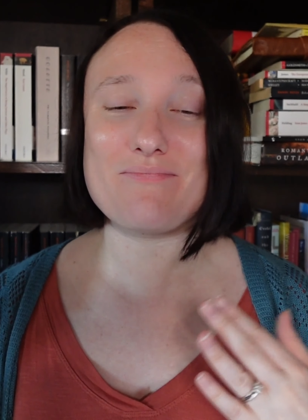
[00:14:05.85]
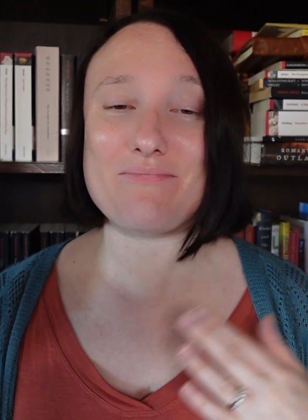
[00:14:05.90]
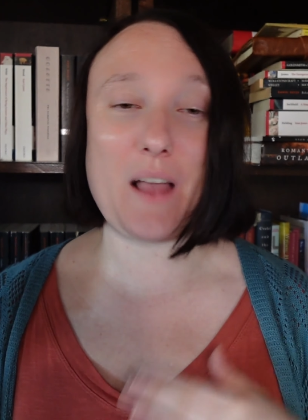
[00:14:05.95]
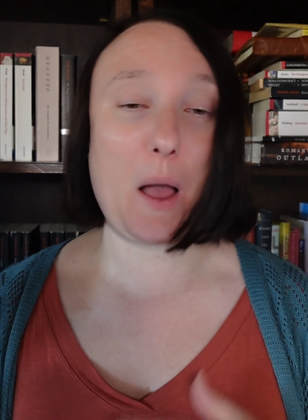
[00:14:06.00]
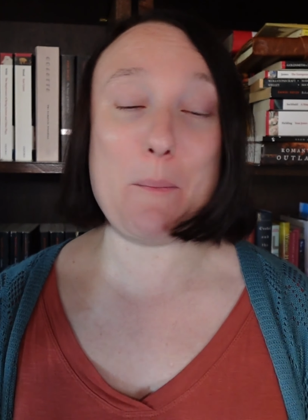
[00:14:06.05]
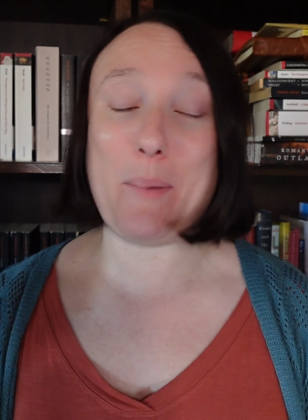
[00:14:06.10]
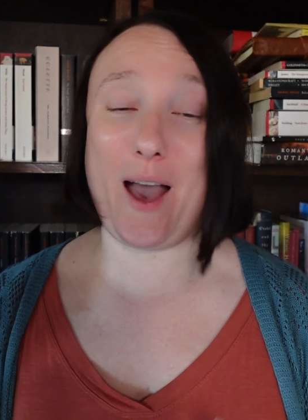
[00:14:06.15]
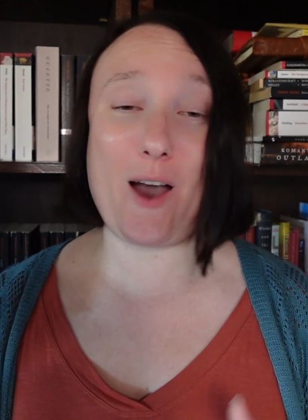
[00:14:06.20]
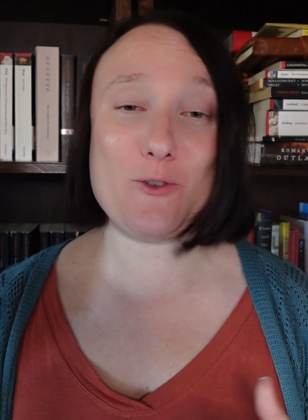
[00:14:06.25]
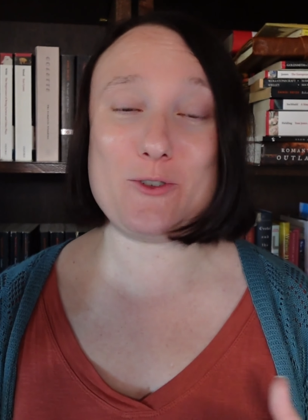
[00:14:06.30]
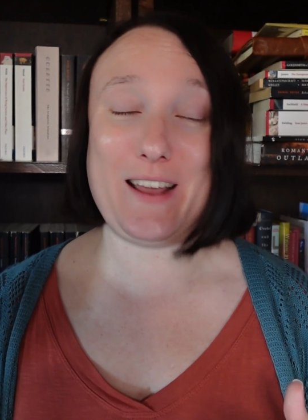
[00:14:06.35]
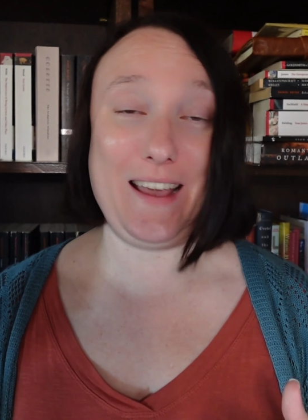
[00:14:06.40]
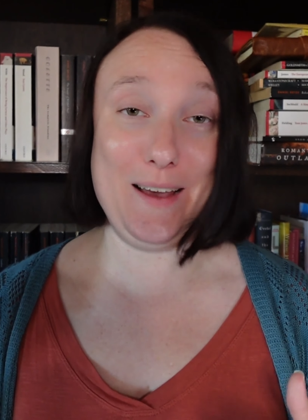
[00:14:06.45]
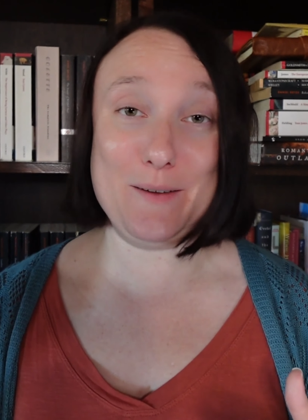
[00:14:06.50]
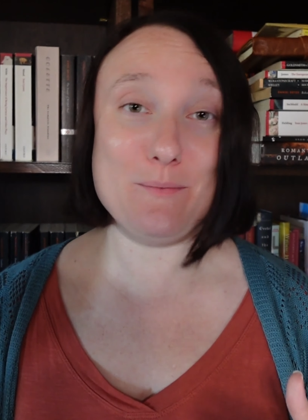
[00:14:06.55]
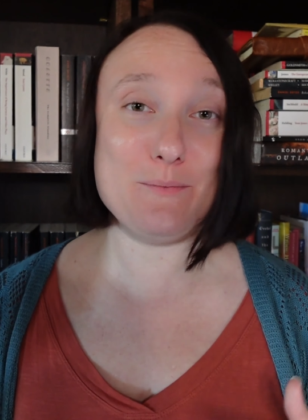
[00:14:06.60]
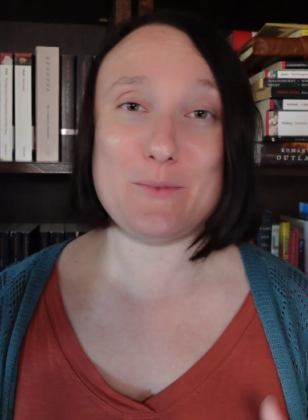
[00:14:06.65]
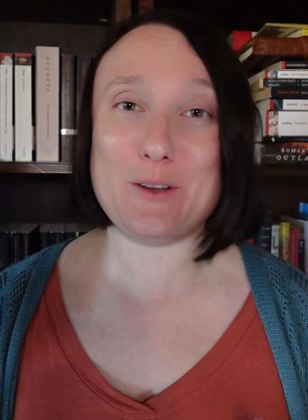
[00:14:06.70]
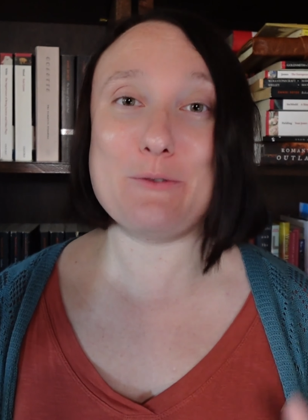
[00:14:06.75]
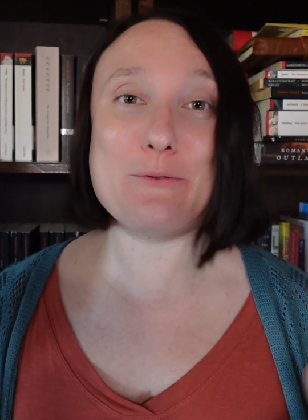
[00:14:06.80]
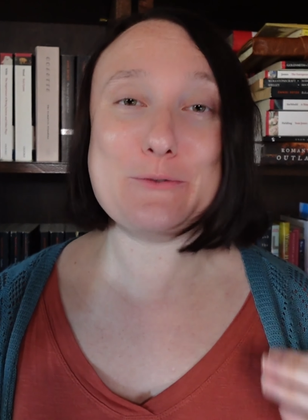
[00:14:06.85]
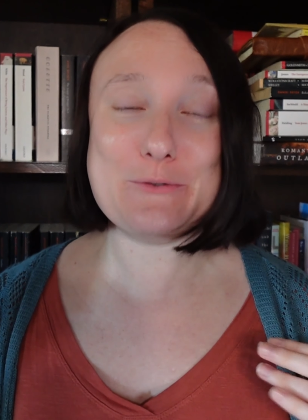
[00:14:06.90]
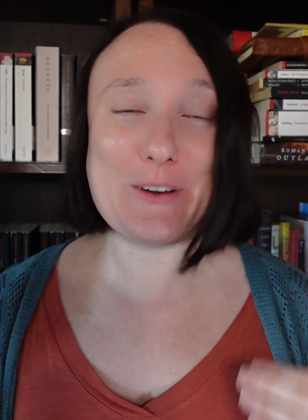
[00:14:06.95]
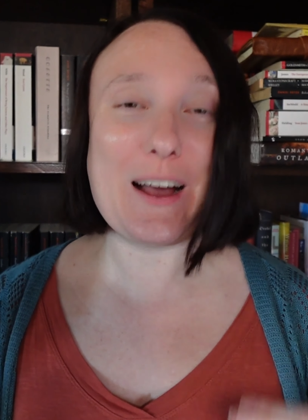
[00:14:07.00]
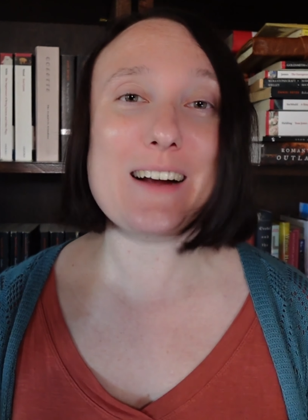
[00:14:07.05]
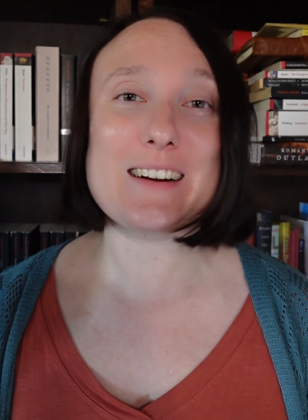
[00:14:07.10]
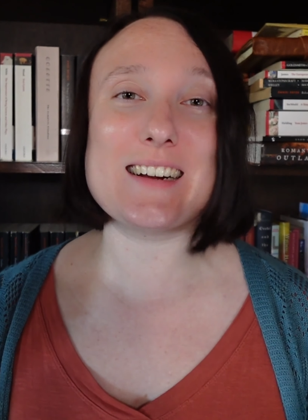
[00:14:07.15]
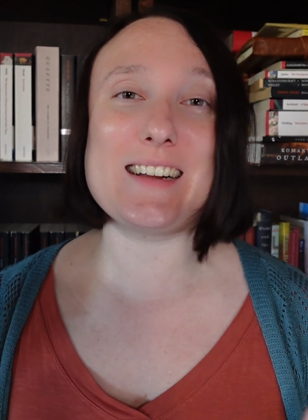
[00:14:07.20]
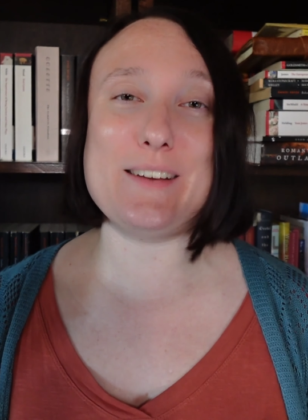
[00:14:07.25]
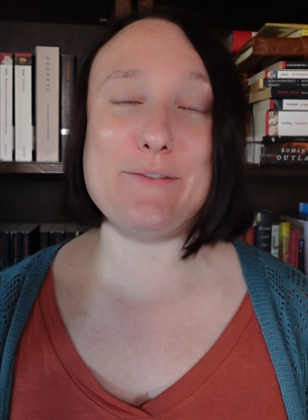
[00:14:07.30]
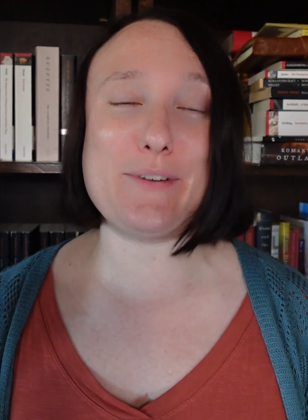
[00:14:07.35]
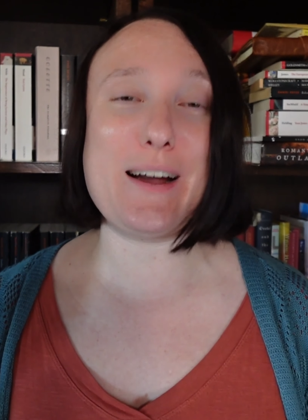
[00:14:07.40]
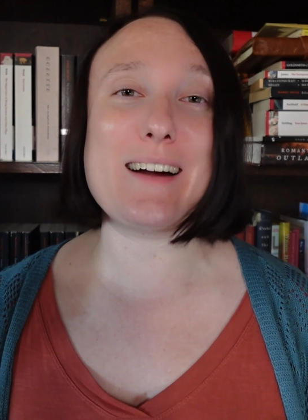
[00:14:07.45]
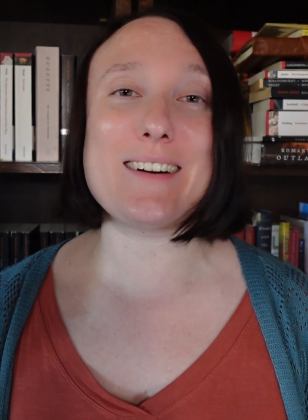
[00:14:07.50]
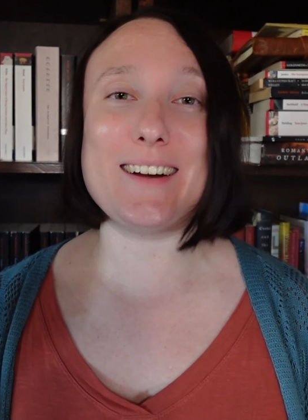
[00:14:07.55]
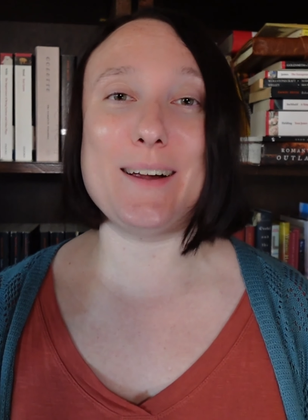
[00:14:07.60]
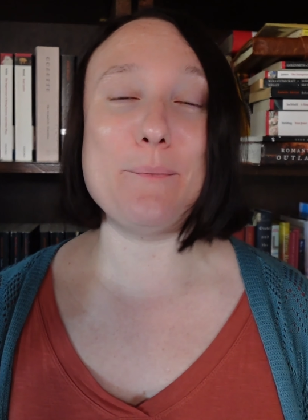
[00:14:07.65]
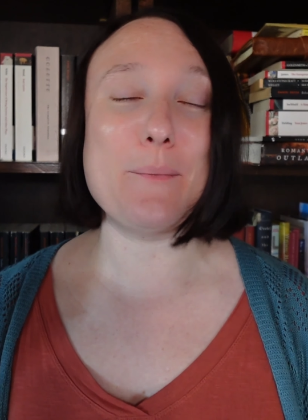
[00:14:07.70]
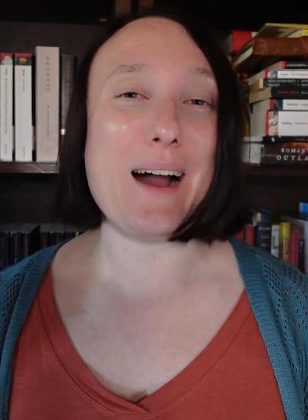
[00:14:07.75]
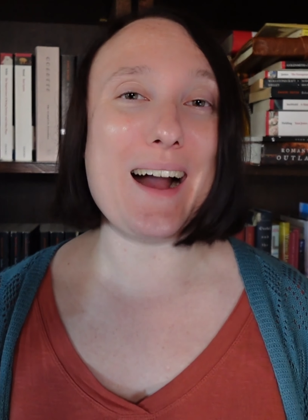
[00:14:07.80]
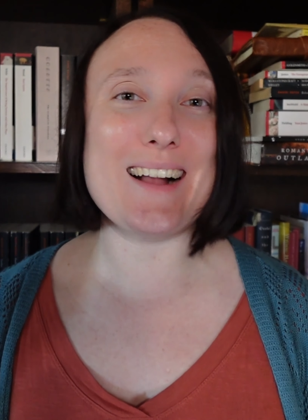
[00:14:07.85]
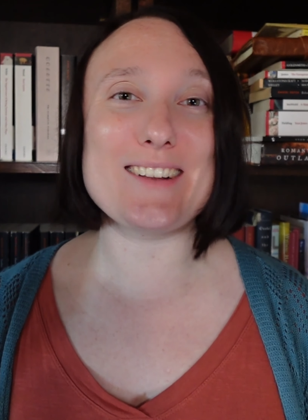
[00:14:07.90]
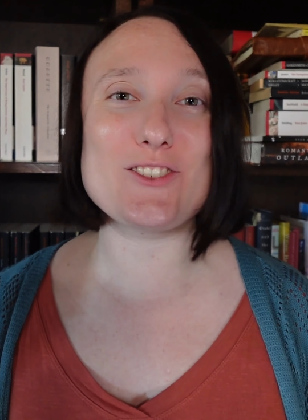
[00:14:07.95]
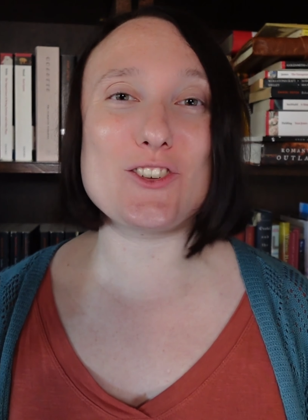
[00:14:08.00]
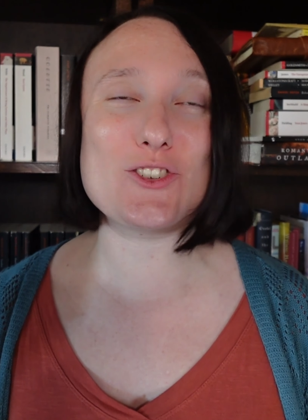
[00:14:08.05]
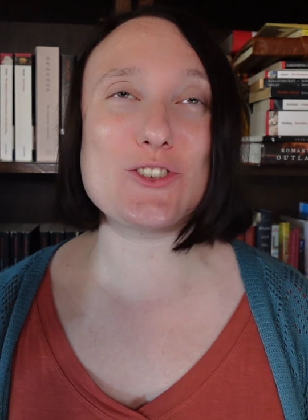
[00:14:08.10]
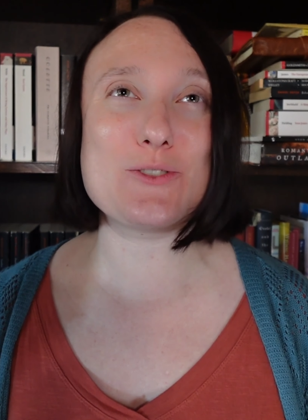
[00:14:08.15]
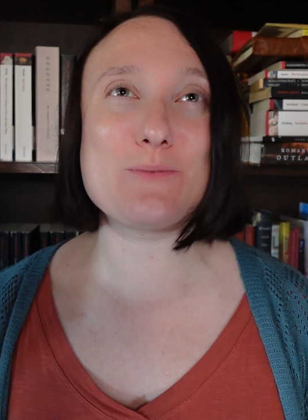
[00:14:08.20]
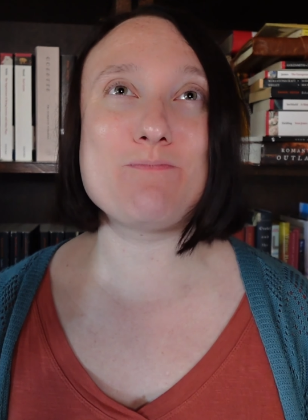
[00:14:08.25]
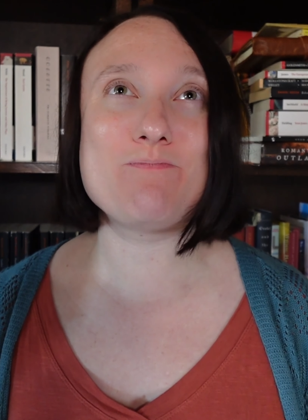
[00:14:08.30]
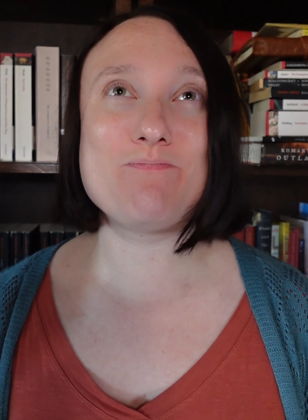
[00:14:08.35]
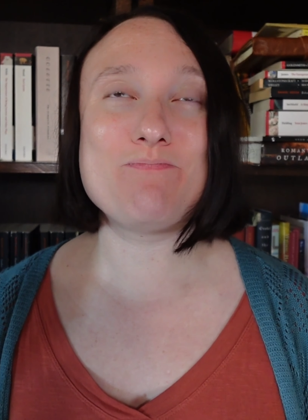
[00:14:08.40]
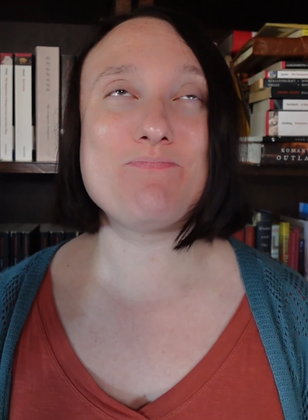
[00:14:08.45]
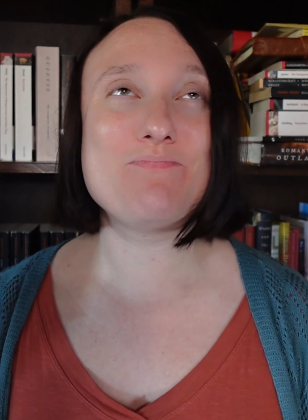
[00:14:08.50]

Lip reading: about him very, very much.